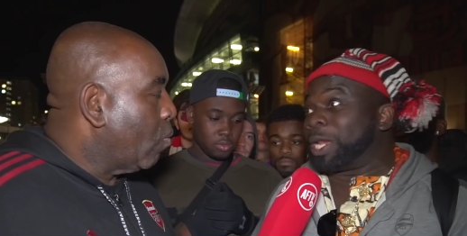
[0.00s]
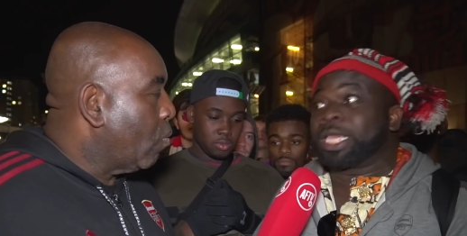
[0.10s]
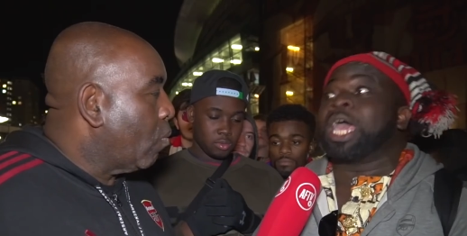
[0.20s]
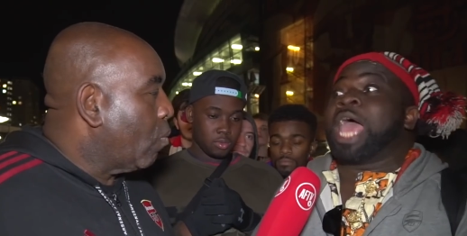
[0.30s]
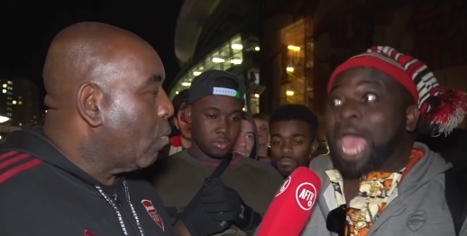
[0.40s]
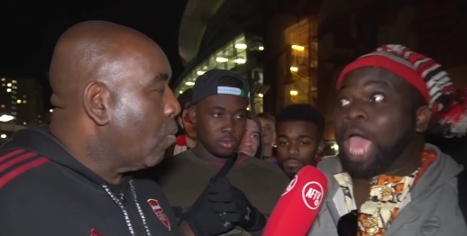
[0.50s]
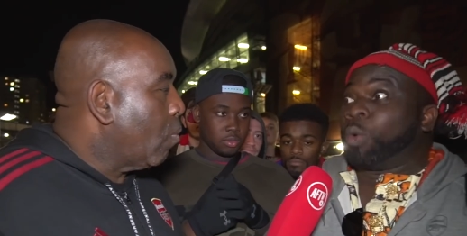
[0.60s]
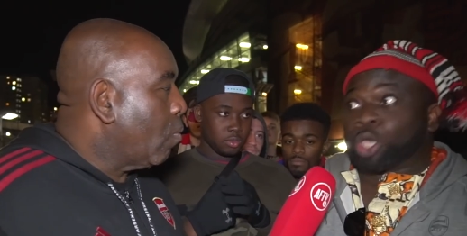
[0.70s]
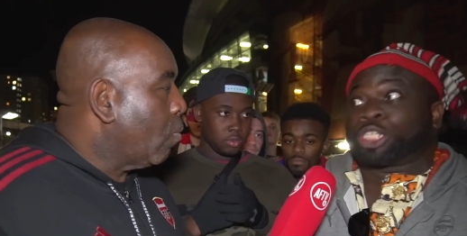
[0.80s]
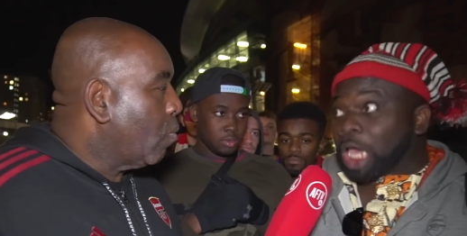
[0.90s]
Speaker 1: League, I
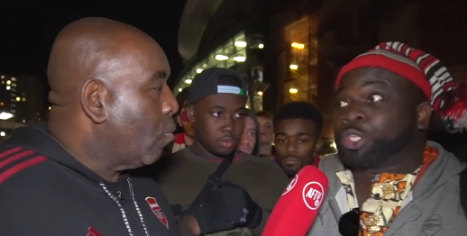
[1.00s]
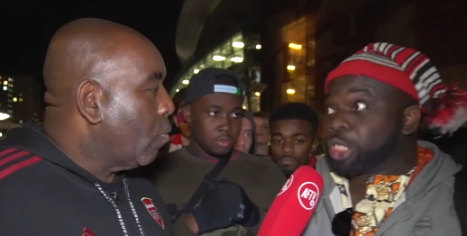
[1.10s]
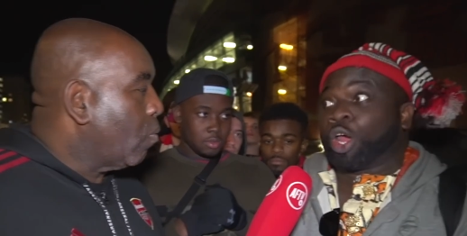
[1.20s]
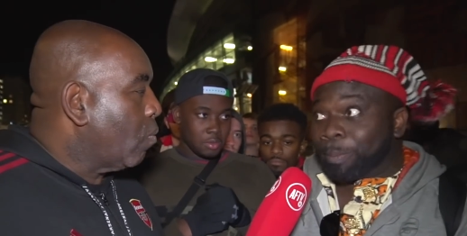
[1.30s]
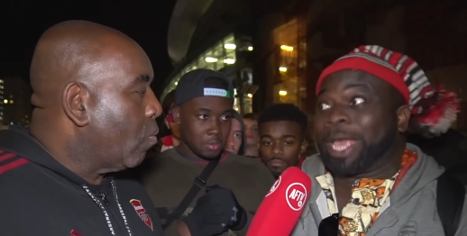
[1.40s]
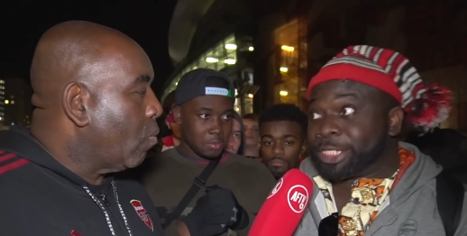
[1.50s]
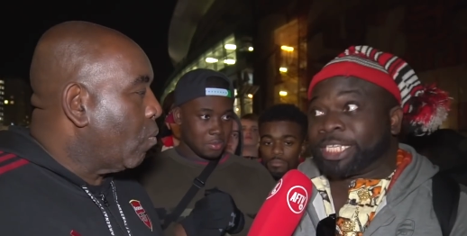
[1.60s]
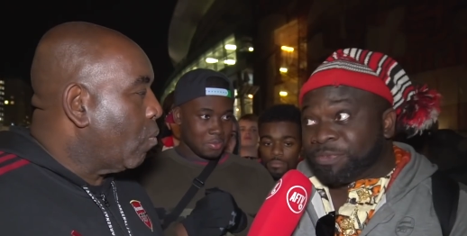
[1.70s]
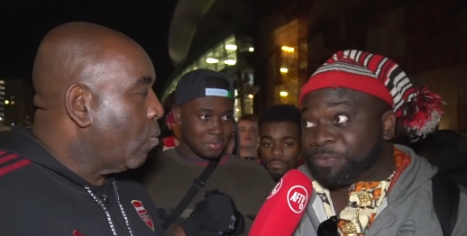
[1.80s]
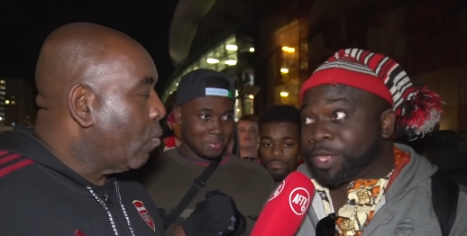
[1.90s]
was shouting on my
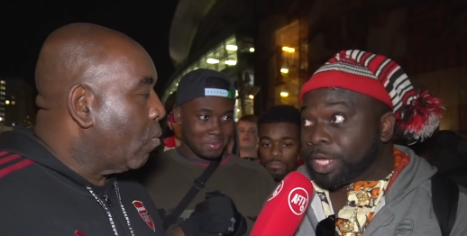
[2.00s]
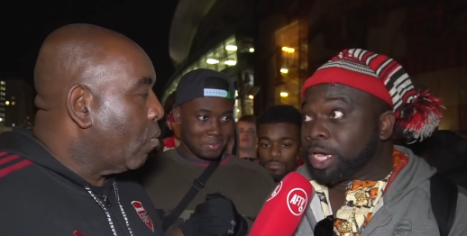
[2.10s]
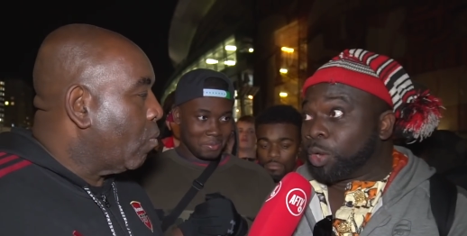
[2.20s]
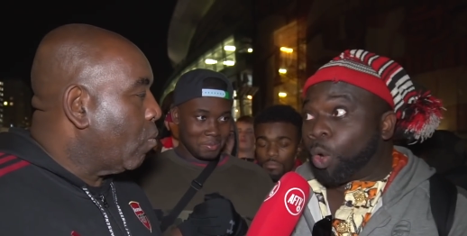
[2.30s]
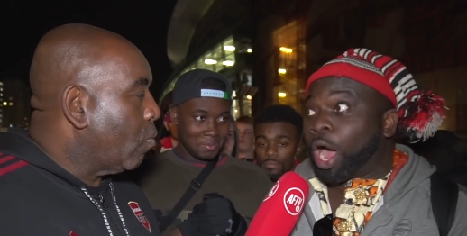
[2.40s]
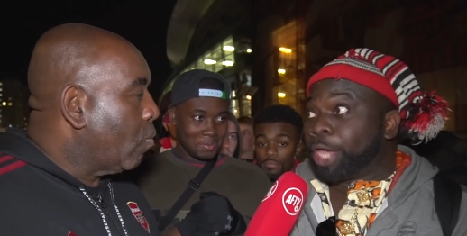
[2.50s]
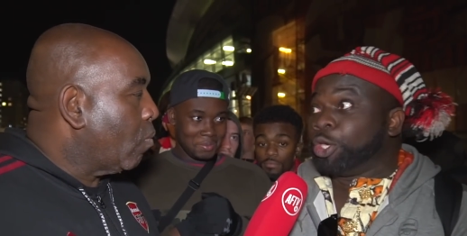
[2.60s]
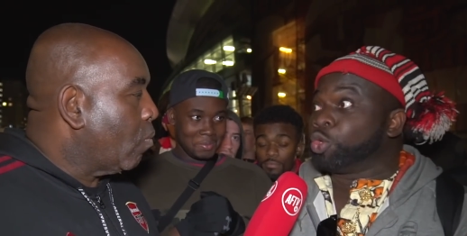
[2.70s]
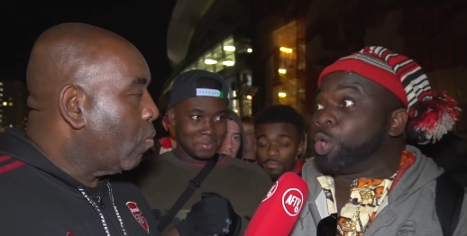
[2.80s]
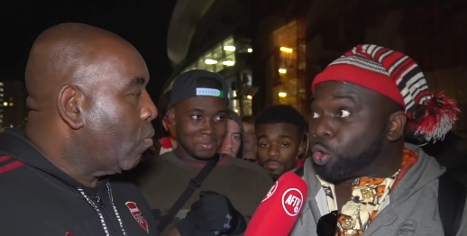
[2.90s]
T V, what are
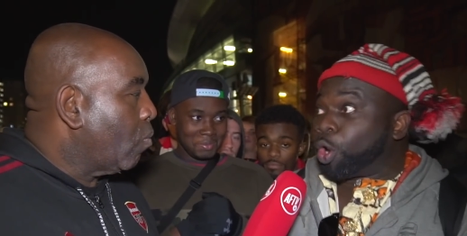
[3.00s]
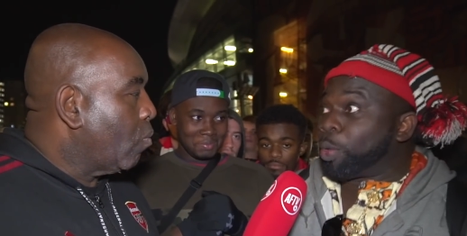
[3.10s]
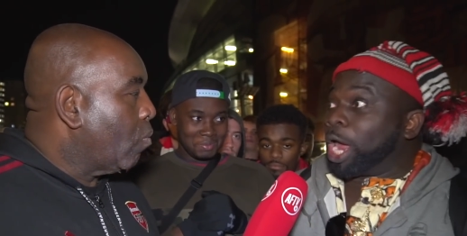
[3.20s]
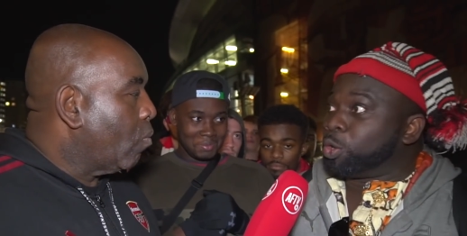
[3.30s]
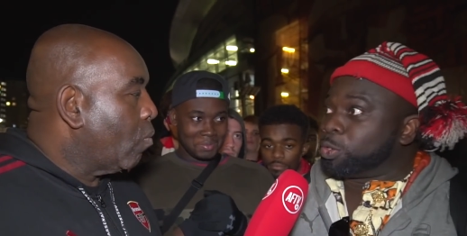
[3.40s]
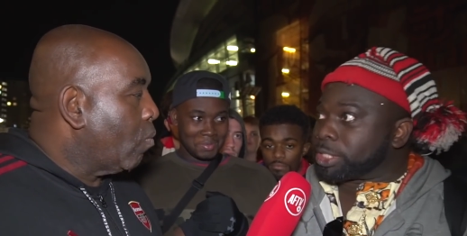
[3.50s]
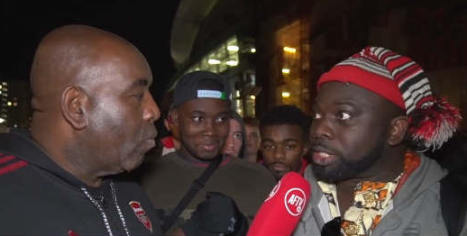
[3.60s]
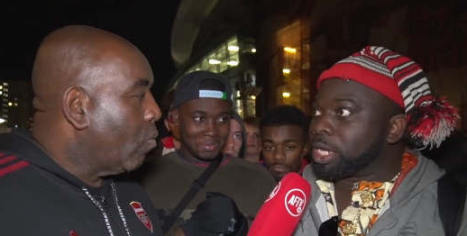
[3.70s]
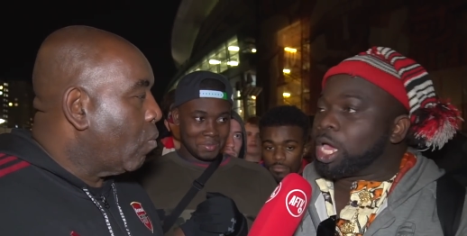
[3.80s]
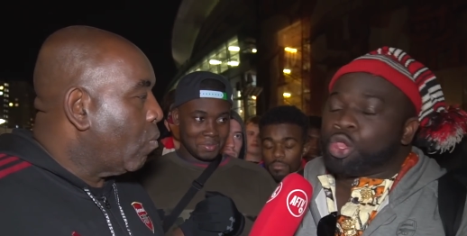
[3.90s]
you doing wrong? We are
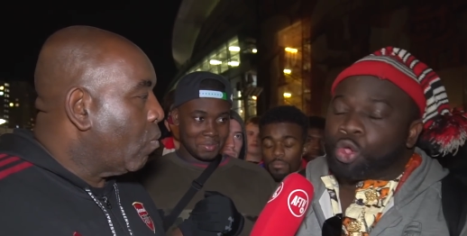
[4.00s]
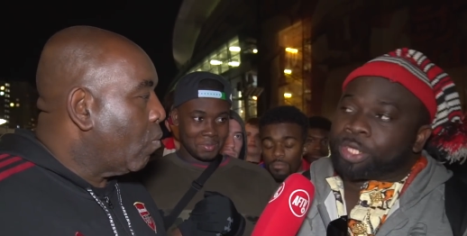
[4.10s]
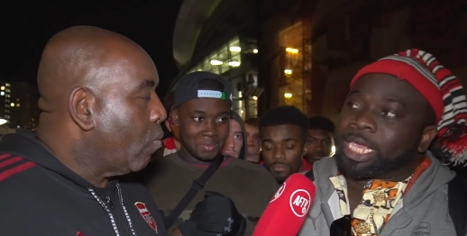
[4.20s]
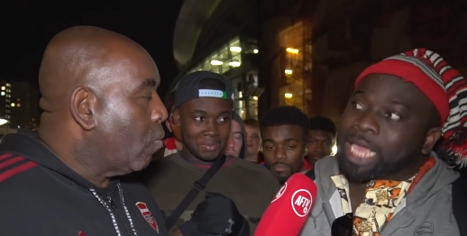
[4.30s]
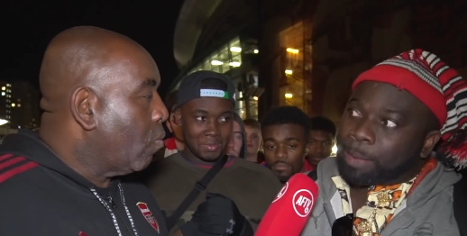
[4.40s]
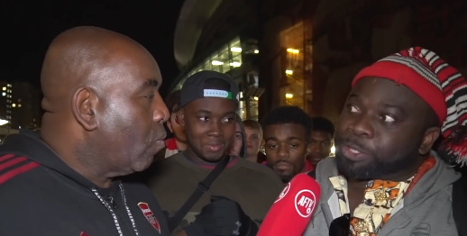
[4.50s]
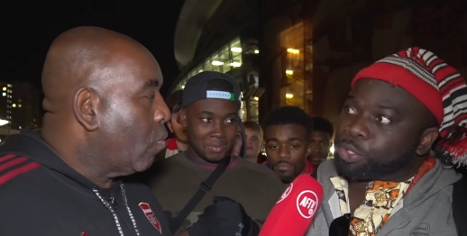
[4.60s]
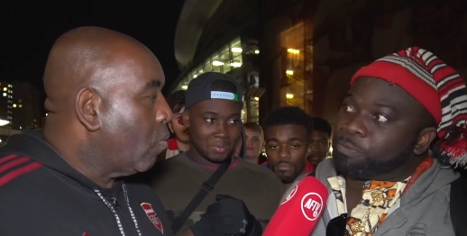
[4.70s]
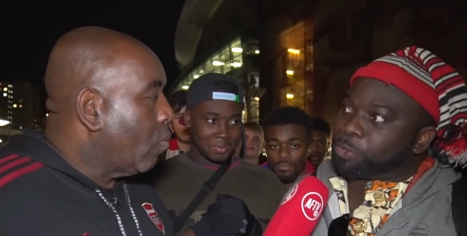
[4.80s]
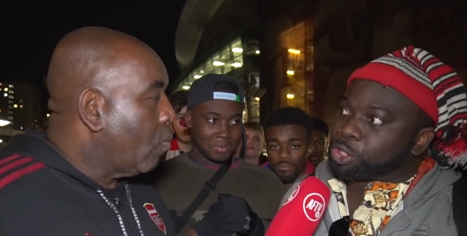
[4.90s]
losing. You're the
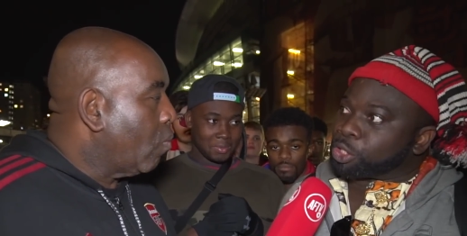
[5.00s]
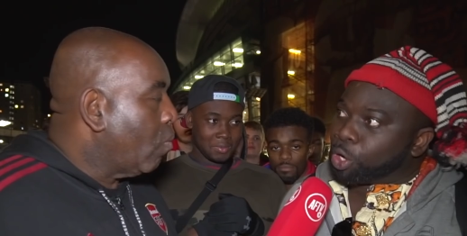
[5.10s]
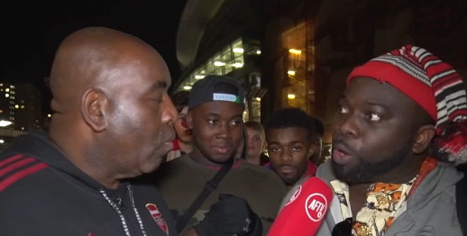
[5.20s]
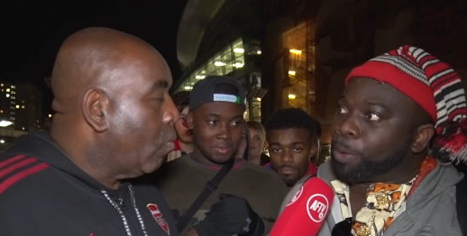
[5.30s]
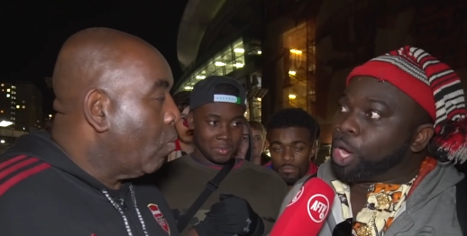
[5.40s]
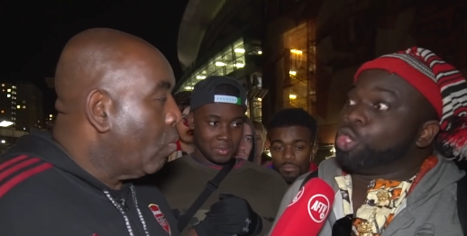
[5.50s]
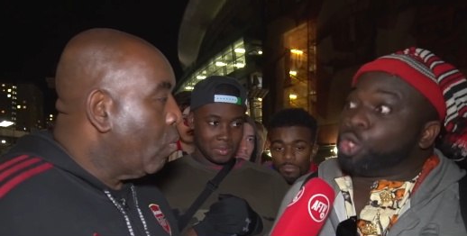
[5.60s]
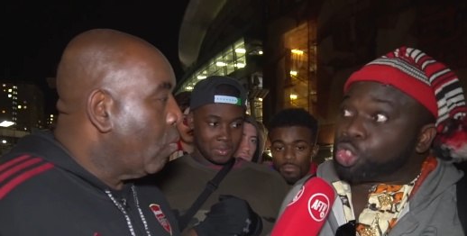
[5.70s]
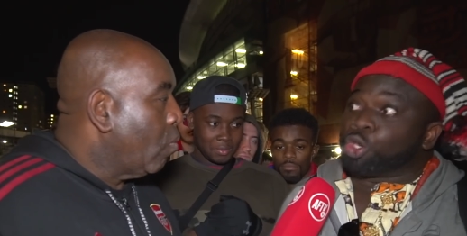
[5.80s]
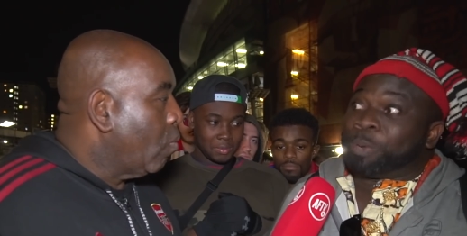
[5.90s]
captain of this club.
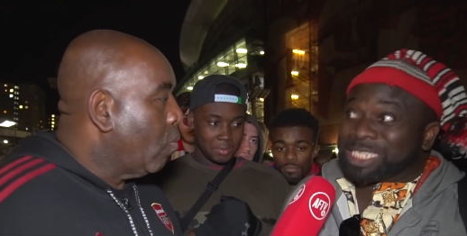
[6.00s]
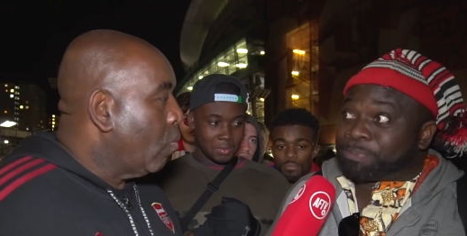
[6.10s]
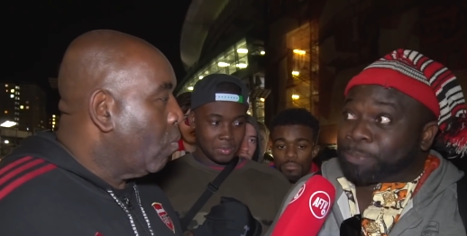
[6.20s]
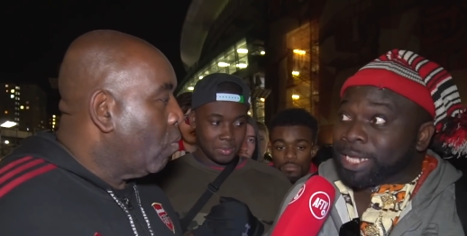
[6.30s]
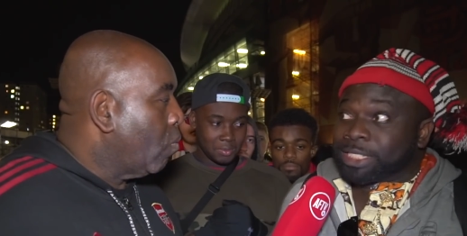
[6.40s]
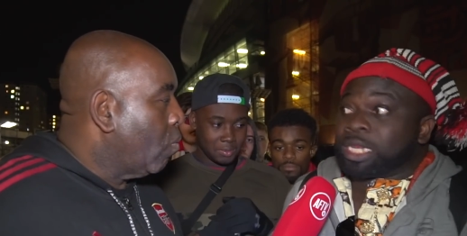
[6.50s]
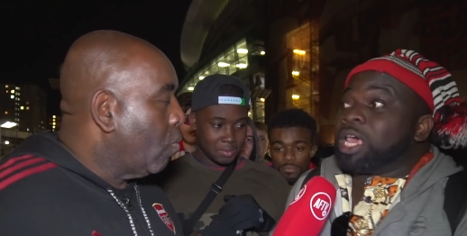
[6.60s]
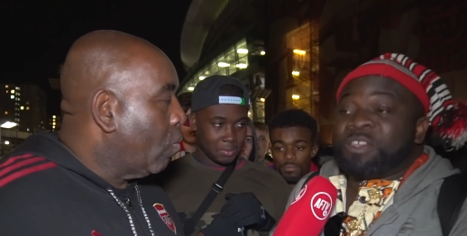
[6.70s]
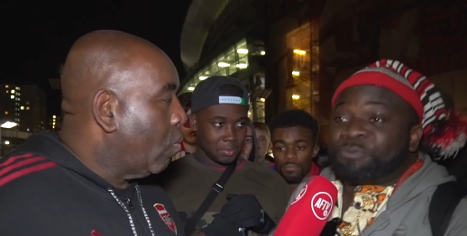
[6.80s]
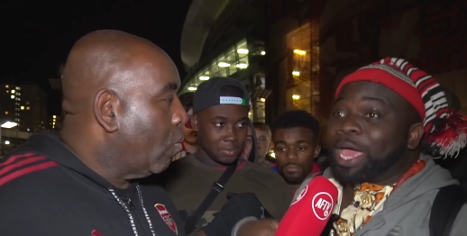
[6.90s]
You should be sprinting.
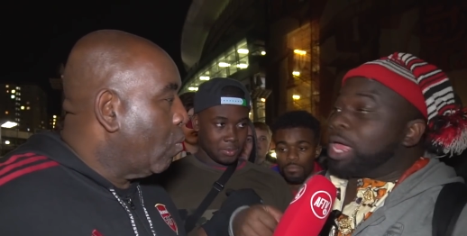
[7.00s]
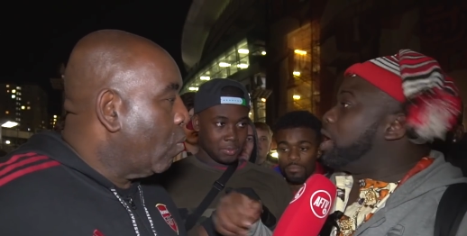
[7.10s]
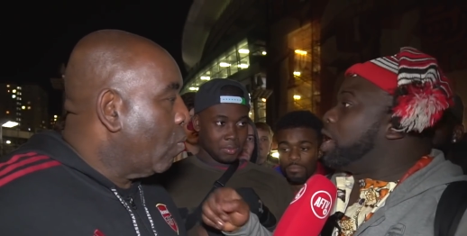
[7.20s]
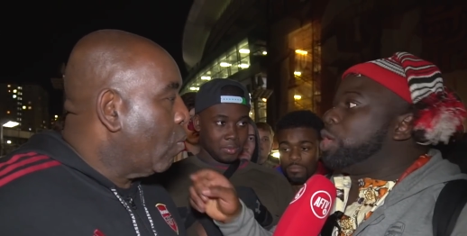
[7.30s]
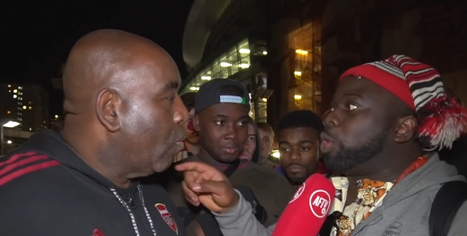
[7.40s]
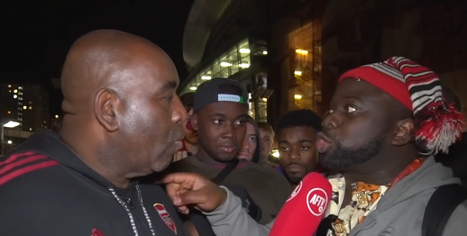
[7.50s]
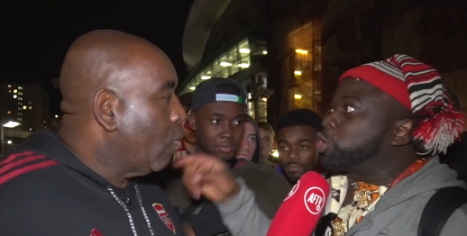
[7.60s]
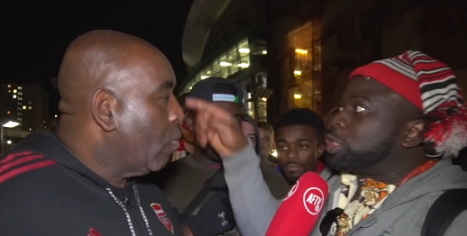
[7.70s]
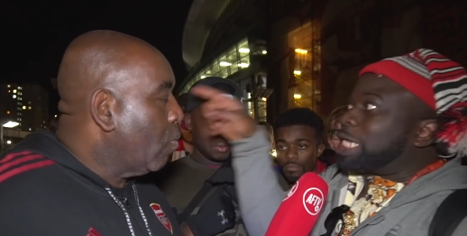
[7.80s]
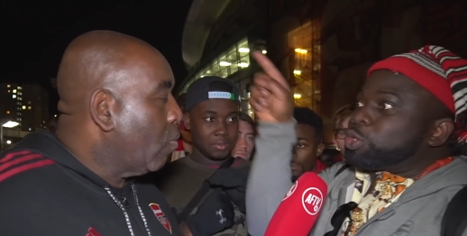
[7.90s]
In fact, he was
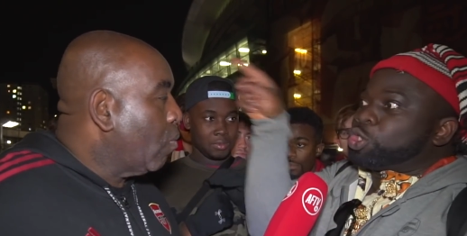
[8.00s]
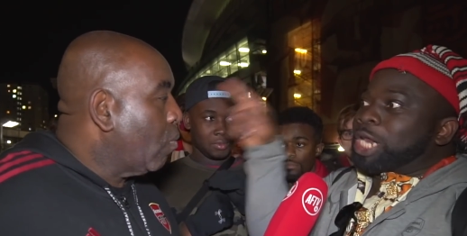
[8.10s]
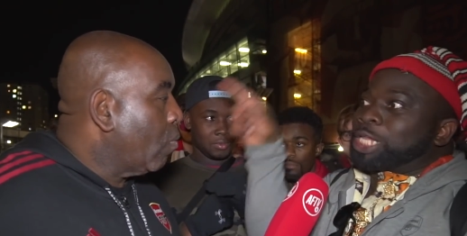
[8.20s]
closer to the